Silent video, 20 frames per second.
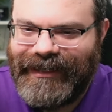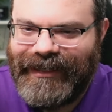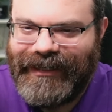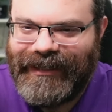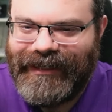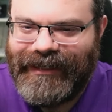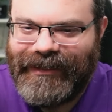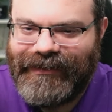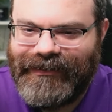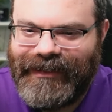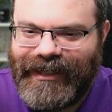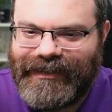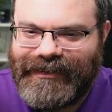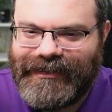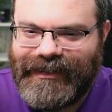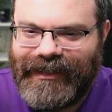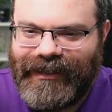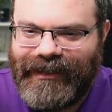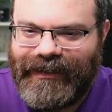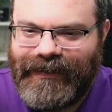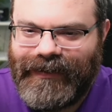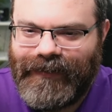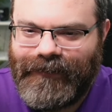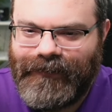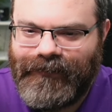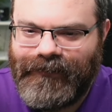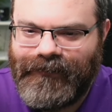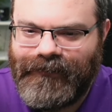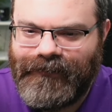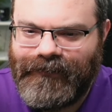Uh let's
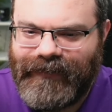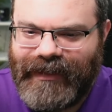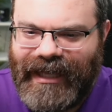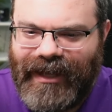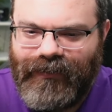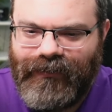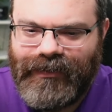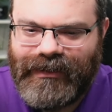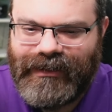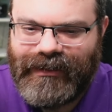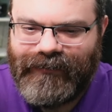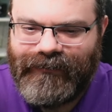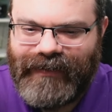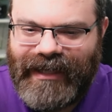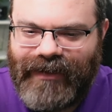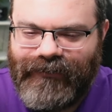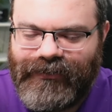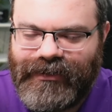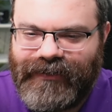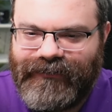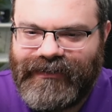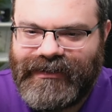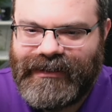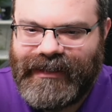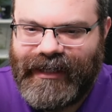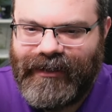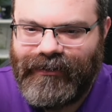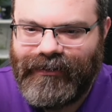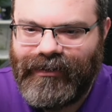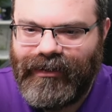um how would have how would have
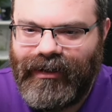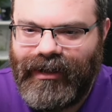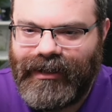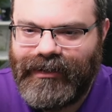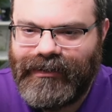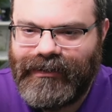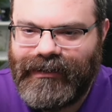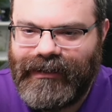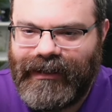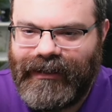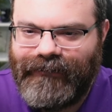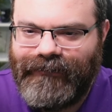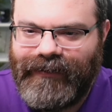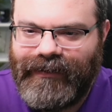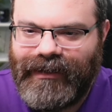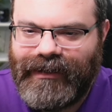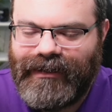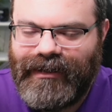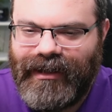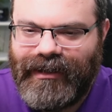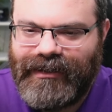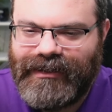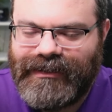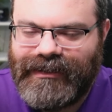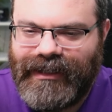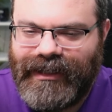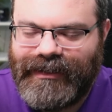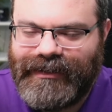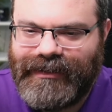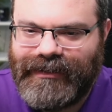snail gone? I feel like not as
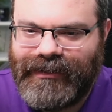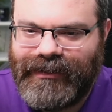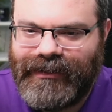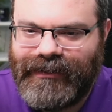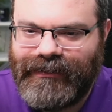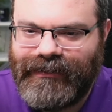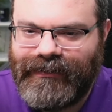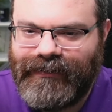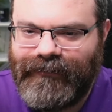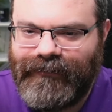nicely.